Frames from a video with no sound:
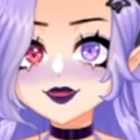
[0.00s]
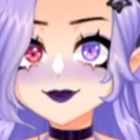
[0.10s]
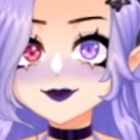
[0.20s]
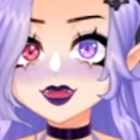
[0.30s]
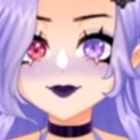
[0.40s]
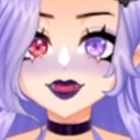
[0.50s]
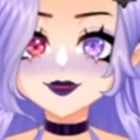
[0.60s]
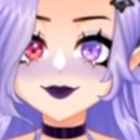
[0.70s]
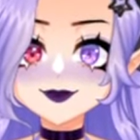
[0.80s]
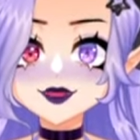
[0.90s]
But at 3rd
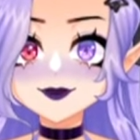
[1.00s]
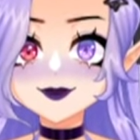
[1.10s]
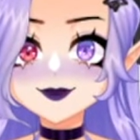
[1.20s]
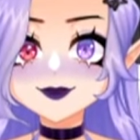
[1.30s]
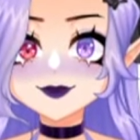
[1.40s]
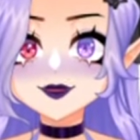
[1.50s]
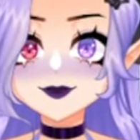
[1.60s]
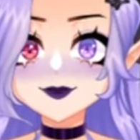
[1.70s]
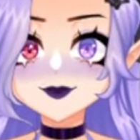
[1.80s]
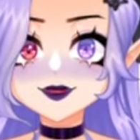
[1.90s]
level,
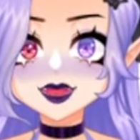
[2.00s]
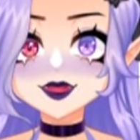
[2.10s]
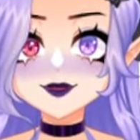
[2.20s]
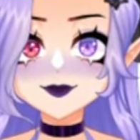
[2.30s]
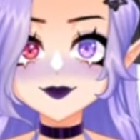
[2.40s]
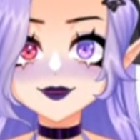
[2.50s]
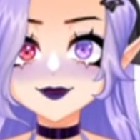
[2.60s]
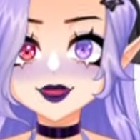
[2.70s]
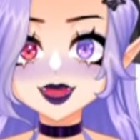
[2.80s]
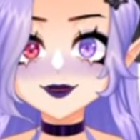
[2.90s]
we
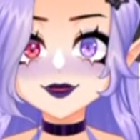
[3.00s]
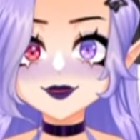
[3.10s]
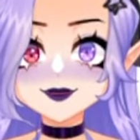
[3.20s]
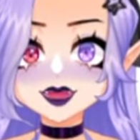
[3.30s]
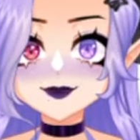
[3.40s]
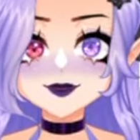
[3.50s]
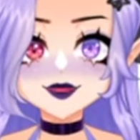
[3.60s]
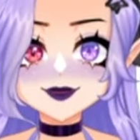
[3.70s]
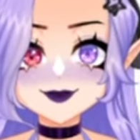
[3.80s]
get our bard